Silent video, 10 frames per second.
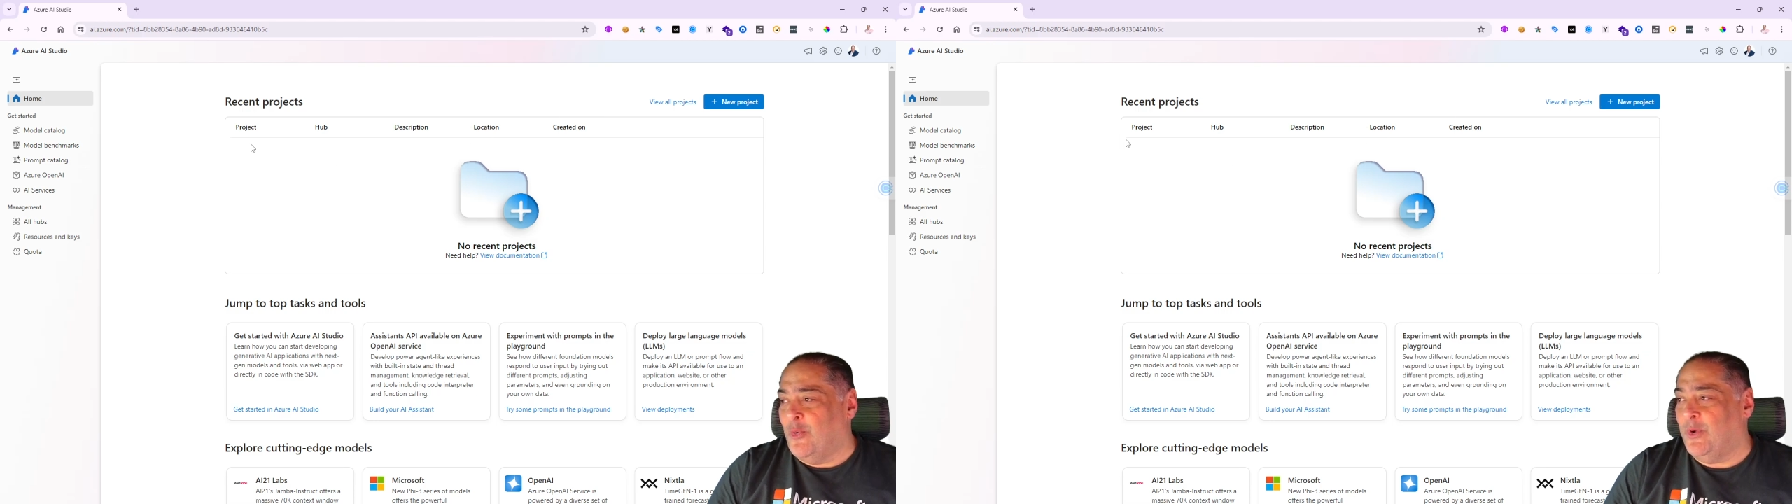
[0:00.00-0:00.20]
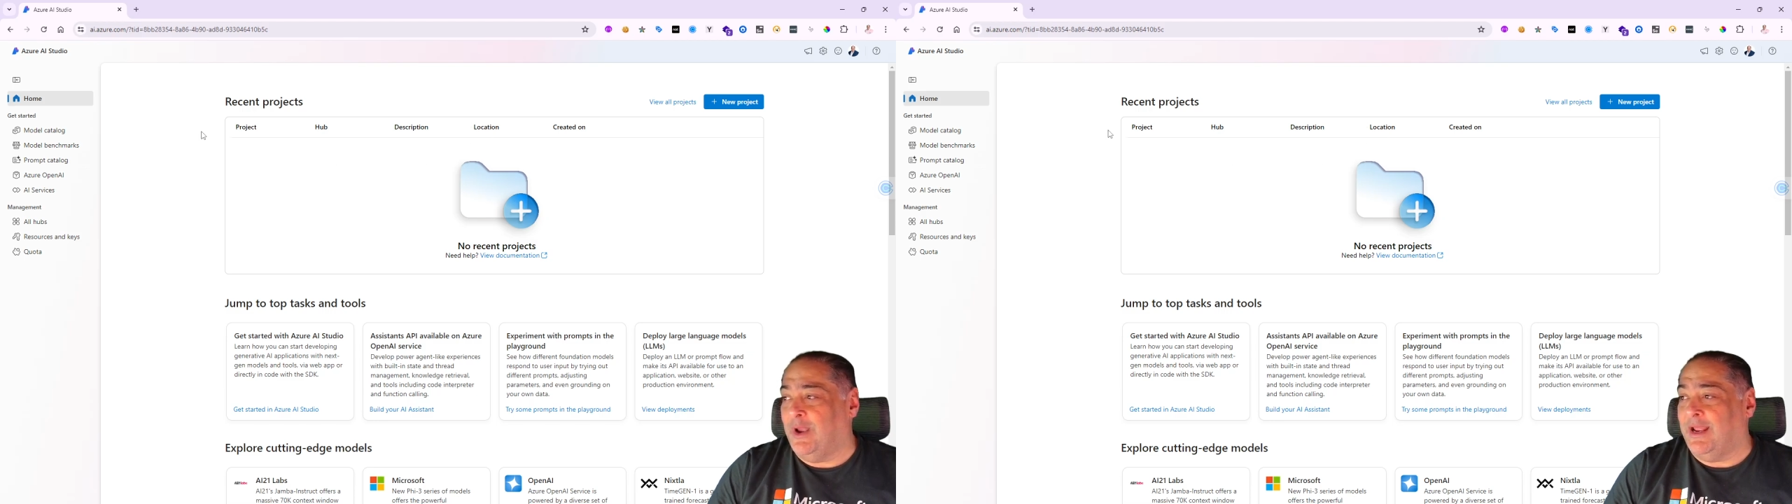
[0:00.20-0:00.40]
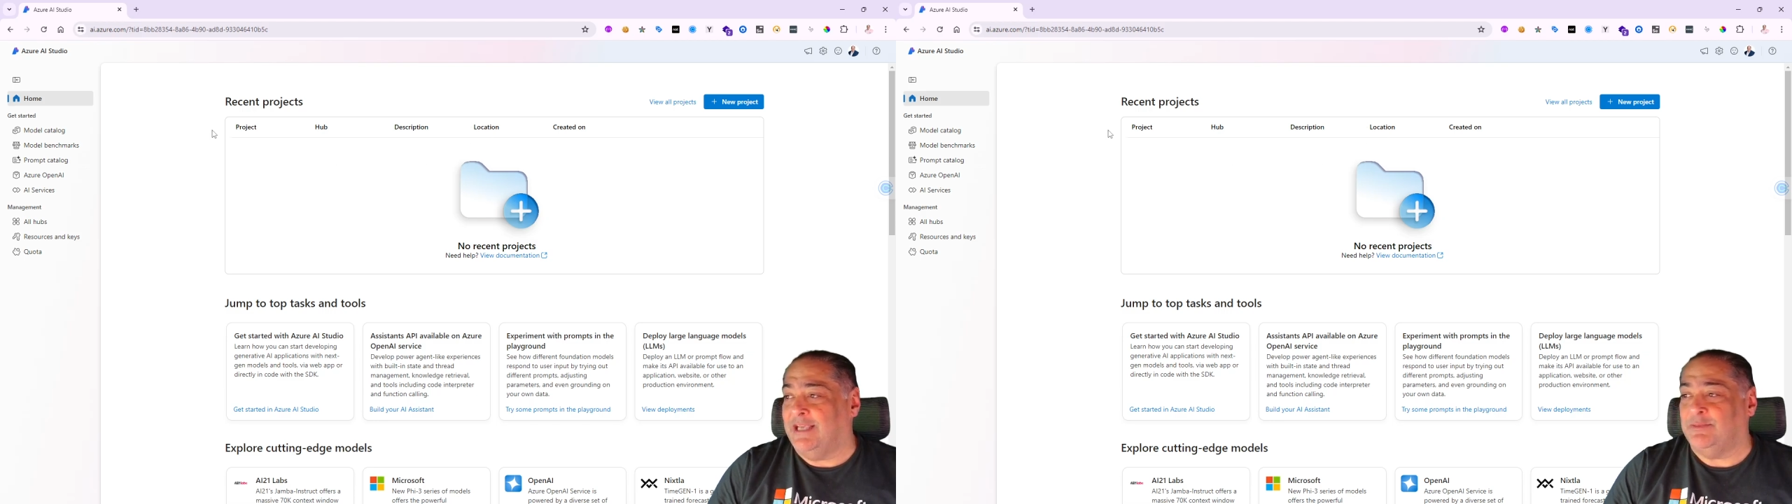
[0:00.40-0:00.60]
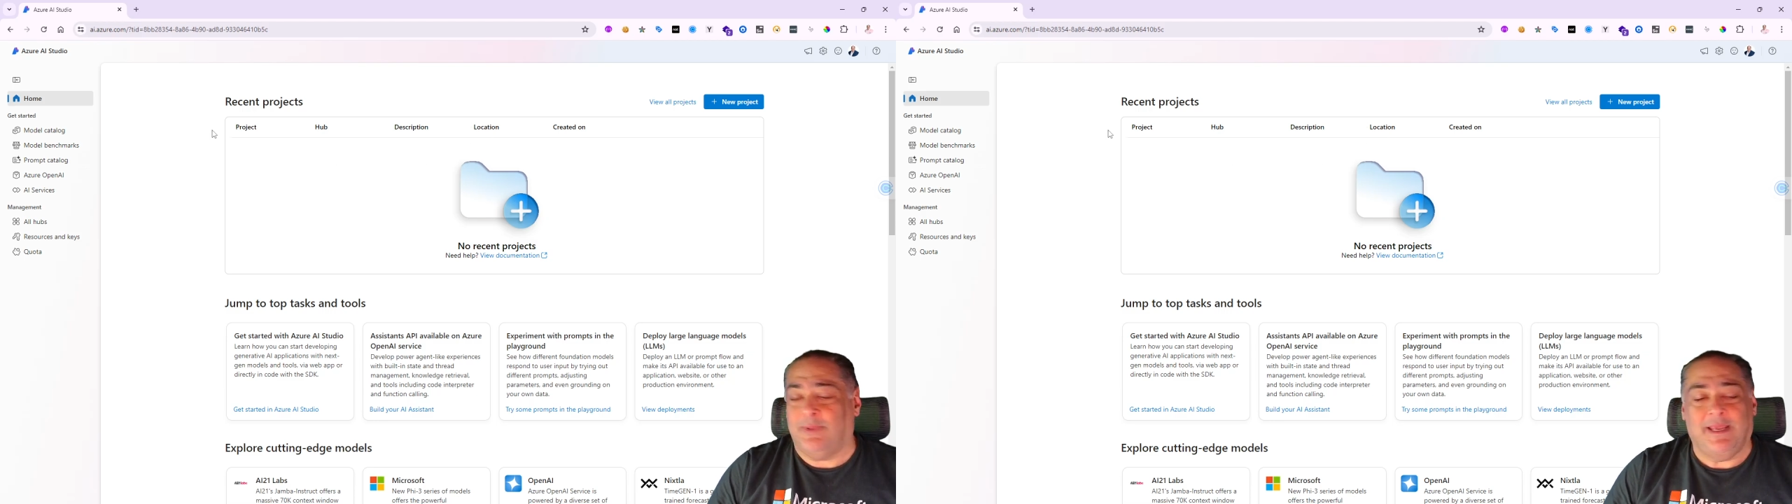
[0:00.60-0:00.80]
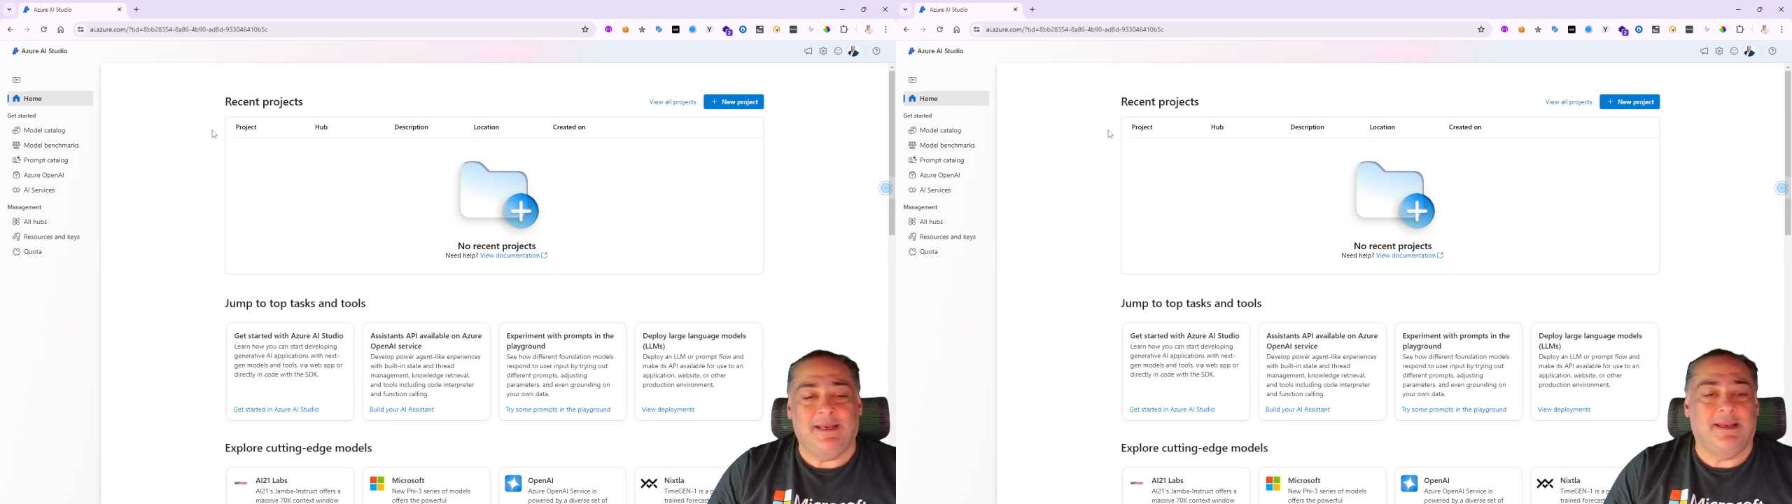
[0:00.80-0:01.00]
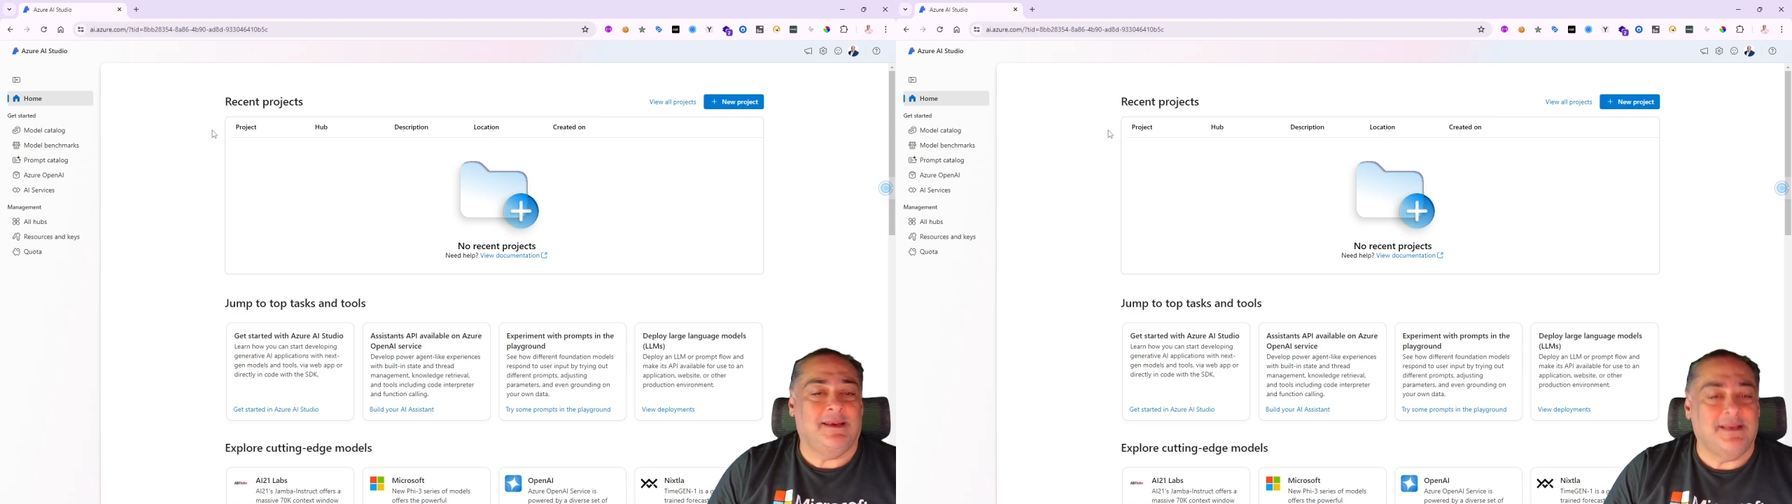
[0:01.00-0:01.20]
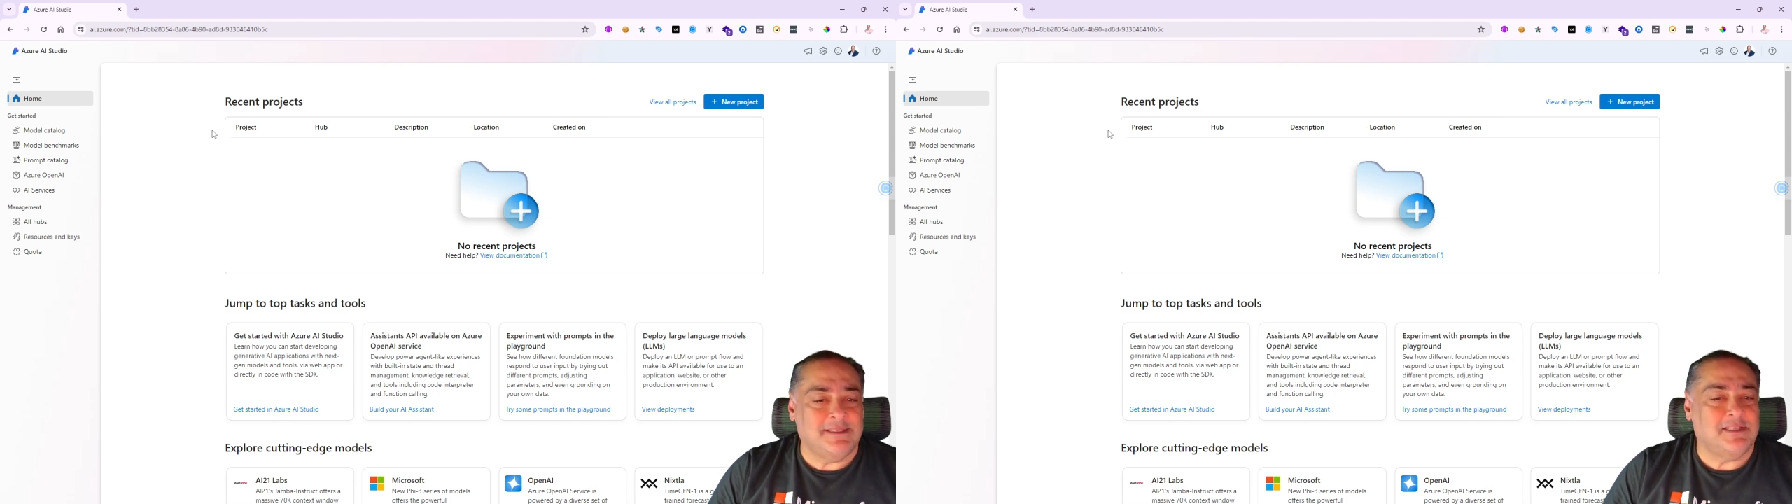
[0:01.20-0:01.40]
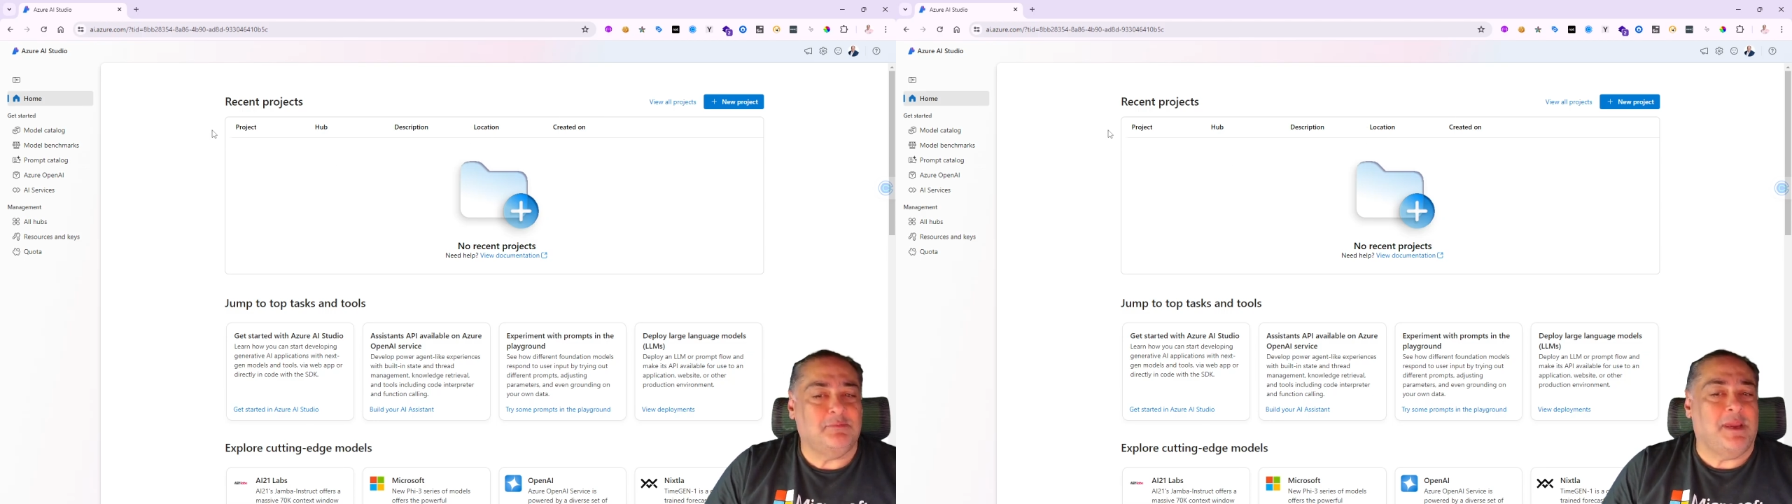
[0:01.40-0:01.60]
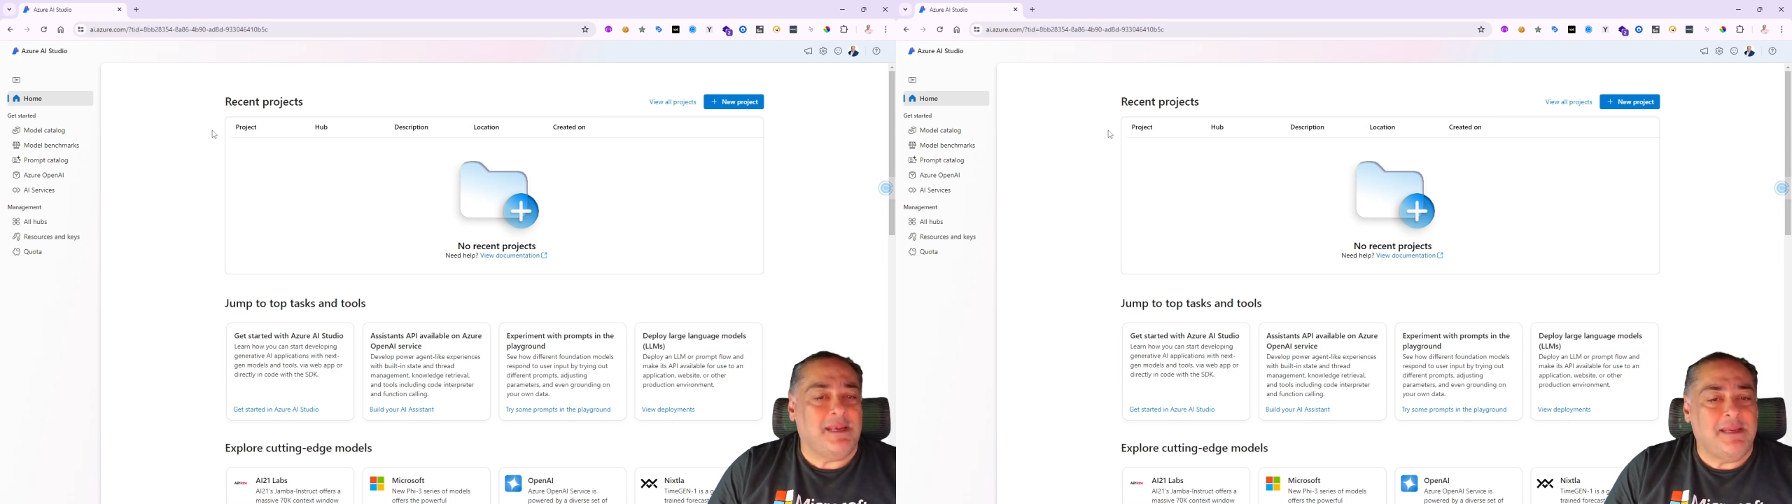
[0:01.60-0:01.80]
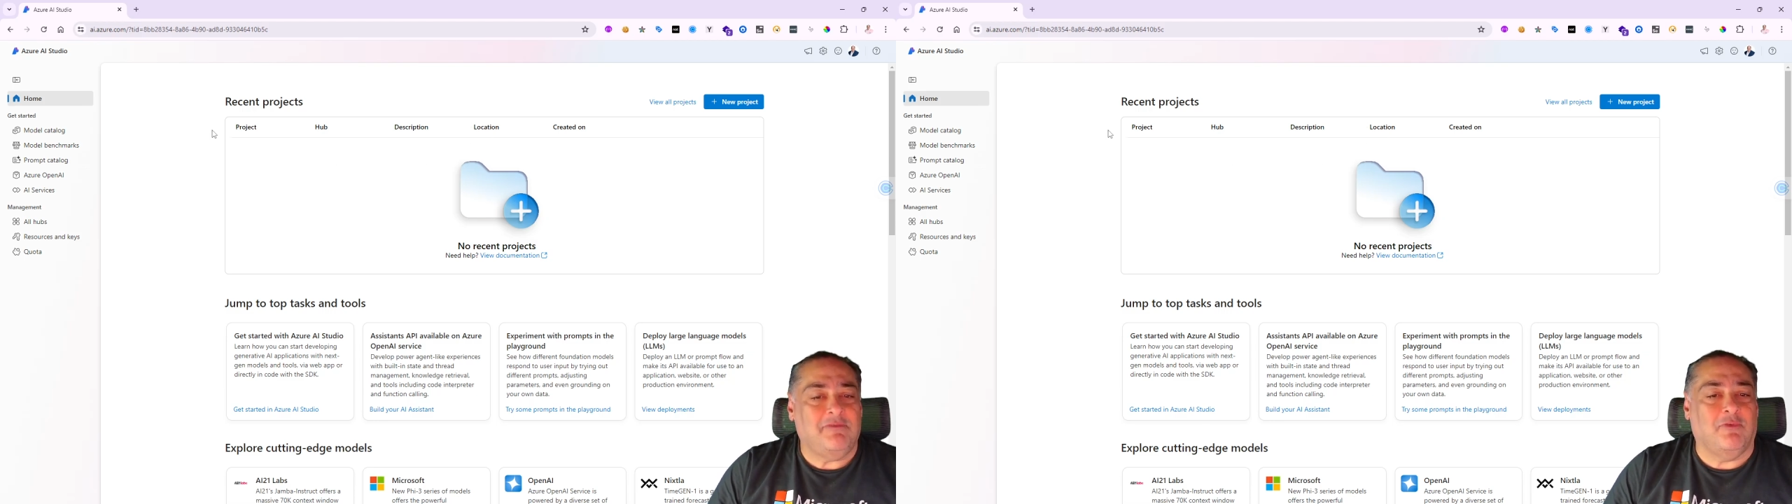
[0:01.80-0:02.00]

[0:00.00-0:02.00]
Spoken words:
we're going to explain that this is mainly